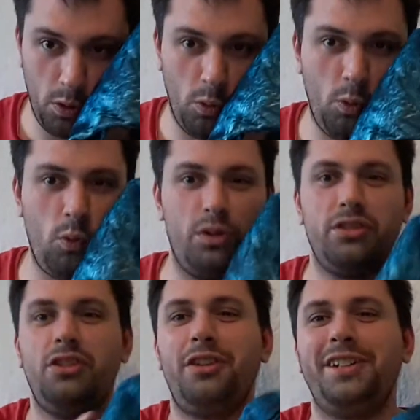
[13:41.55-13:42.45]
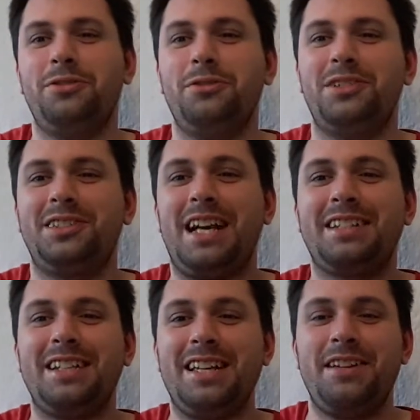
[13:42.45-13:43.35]
it's a nice sort of
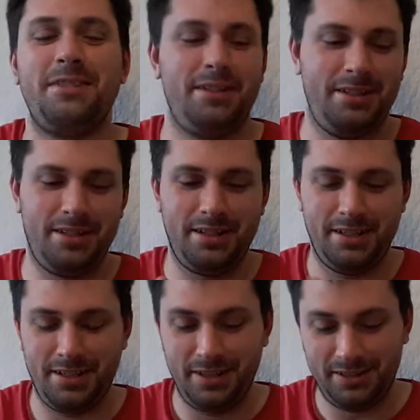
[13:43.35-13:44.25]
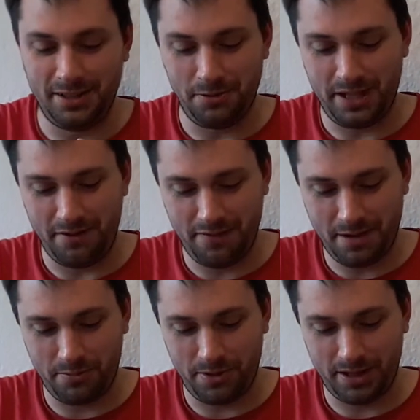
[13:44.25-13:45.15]
satiny, silky
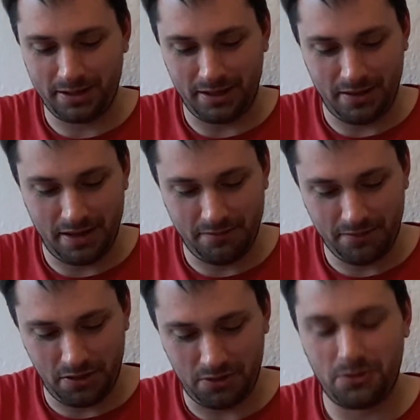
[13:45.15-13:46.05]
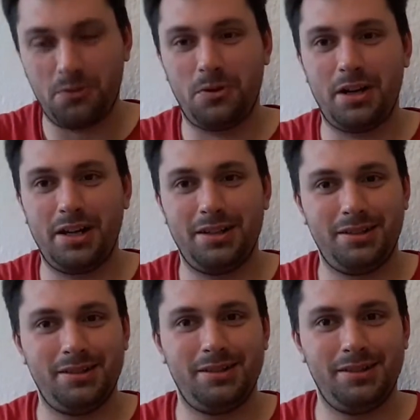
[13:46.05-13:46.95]
fabric. So they've gone quite,
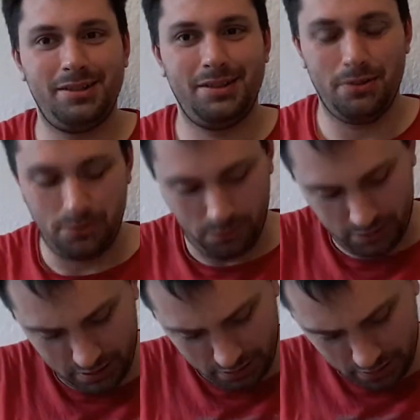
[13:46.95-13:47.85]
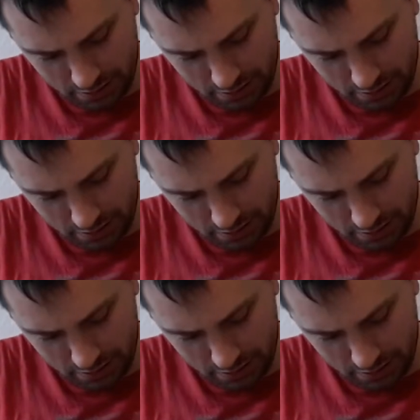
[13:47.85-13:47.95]
no,